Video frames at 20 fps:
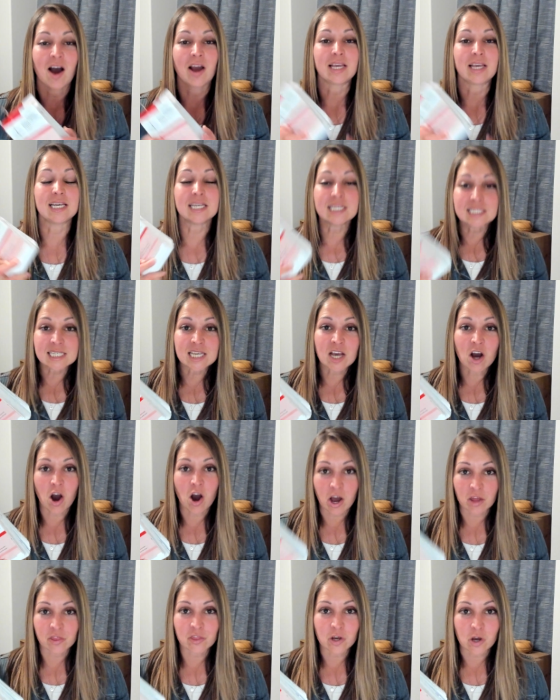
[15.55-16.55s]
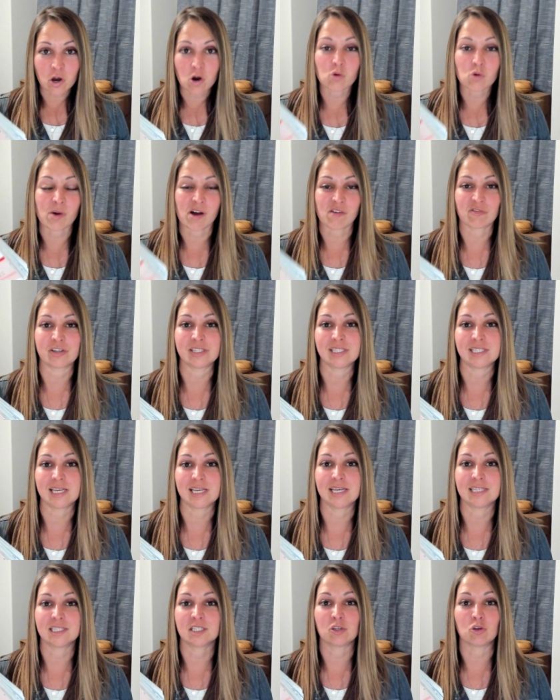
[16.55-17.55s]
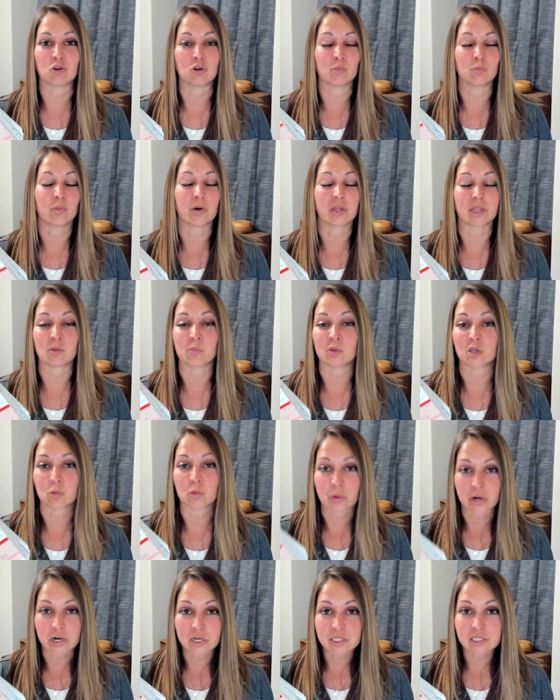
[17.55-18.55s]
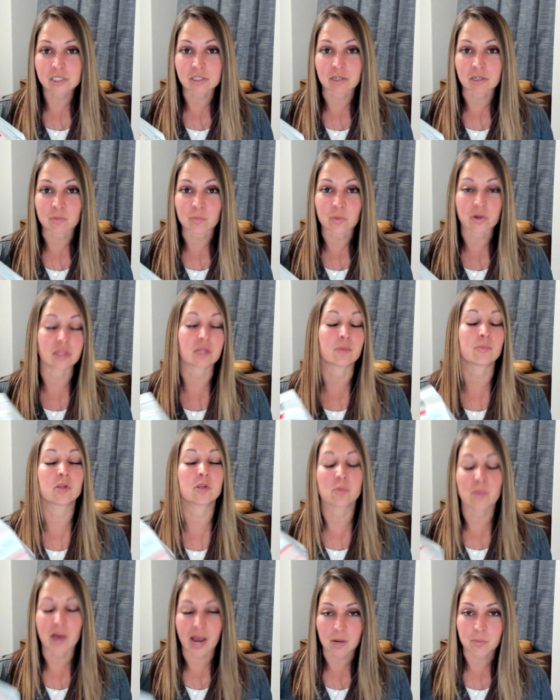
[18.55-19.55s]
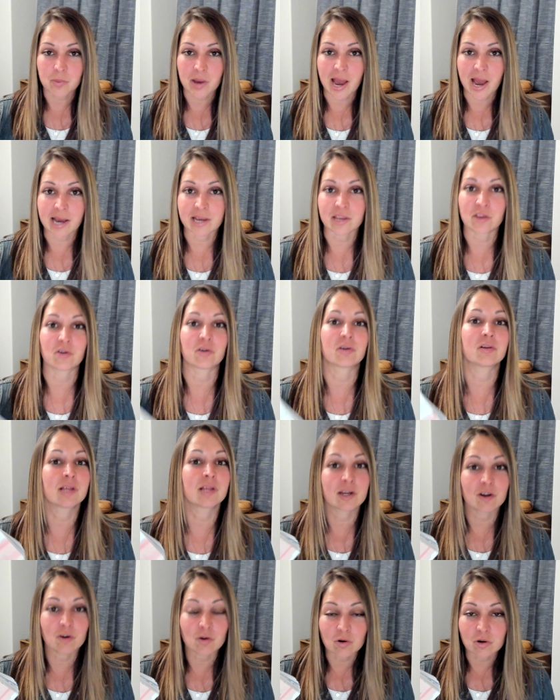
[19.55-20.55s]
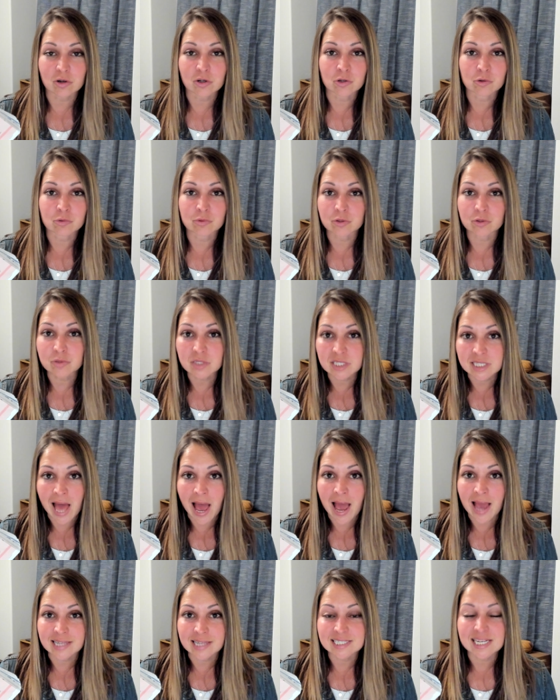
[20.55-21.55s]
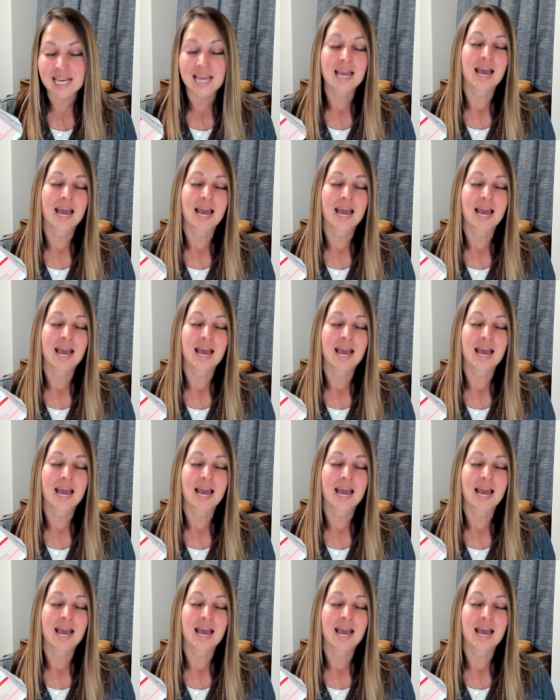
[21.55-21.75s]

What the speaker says: Easy on-the-go references. You can put them in your purse, you can put them in your backpack, your clinical guru set,